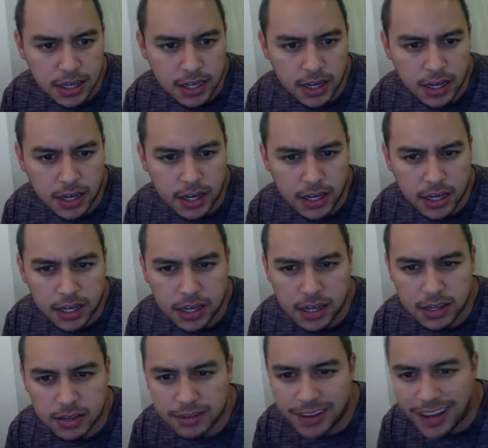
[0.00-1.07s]

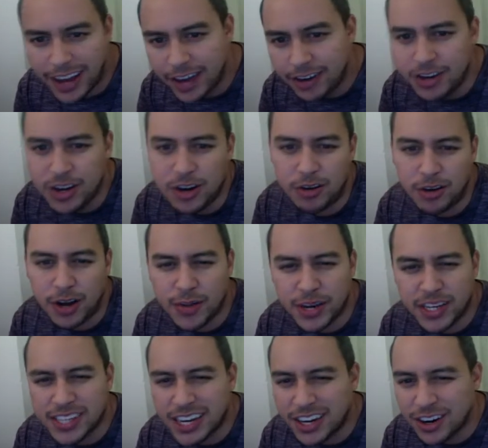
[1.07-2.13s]
I don't know. I mean,
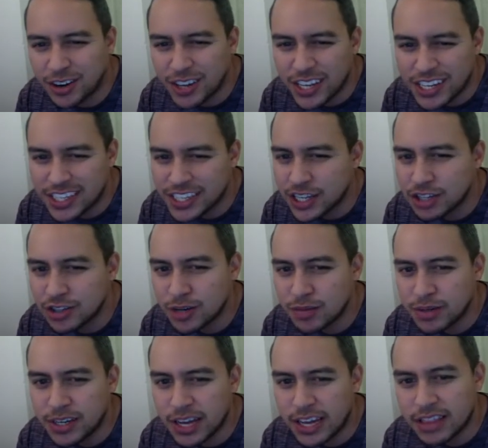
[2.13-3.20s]
is that early to take
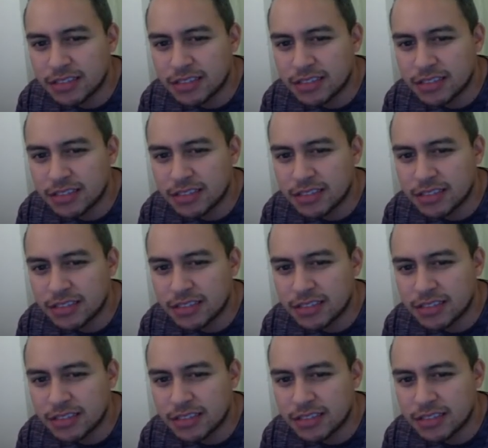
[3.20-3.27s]
Drummond?